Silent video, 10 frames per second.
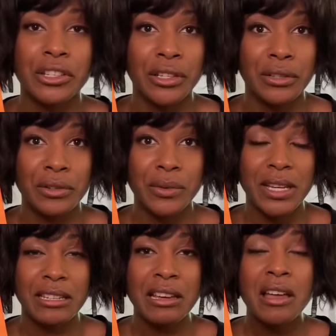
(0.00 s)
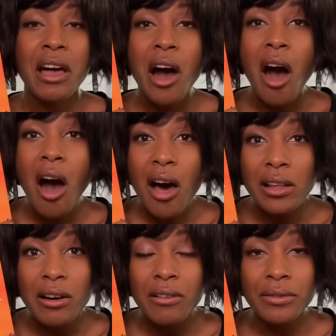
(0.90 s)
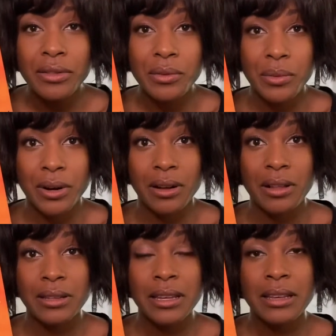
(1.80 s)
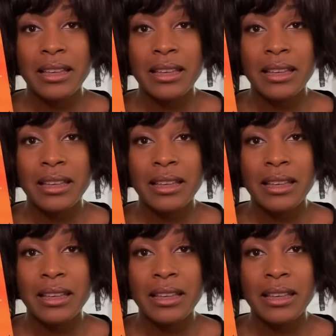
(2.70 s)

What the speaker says: children all over the world.